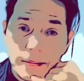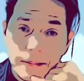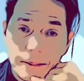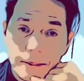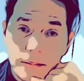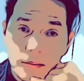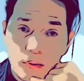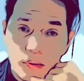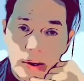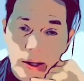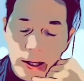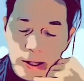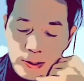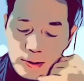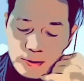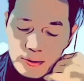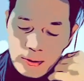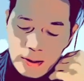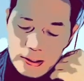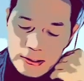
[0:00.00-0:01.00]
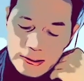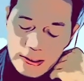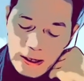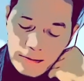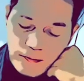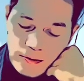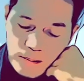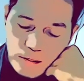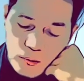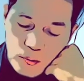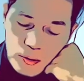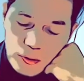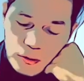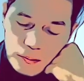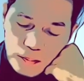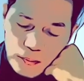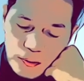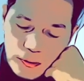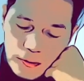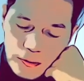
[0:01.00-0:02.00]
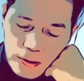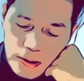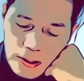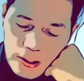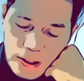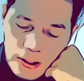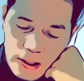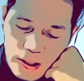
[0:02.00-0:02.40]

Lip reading: Okay, so let's see, if I'm going to put 3 here